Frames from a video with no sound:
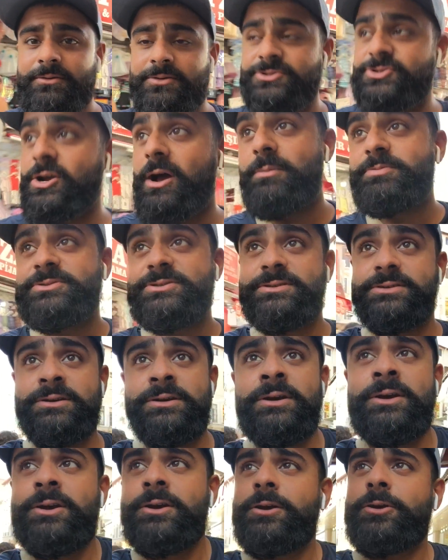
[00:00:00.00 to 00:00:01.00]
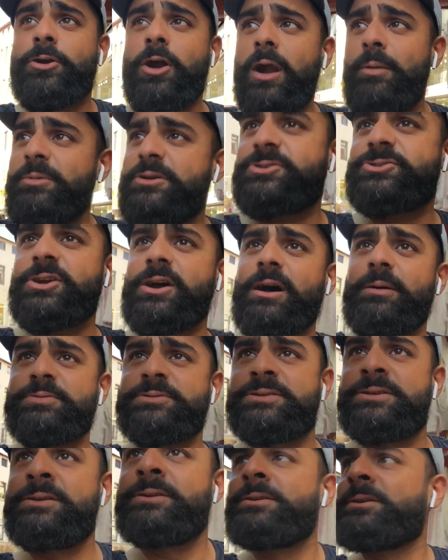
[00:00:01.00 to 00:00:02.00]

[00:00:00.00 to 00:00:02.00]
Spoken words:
Shops, garment shops,